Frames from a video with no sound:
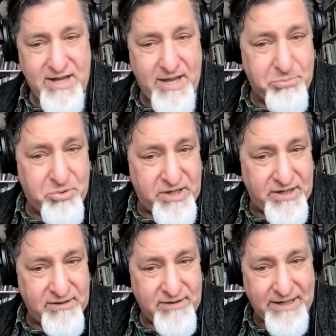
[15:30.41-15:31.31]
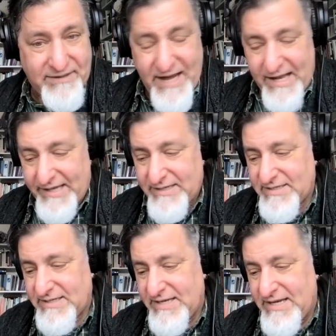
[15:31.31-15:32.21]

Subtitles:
and put in italics.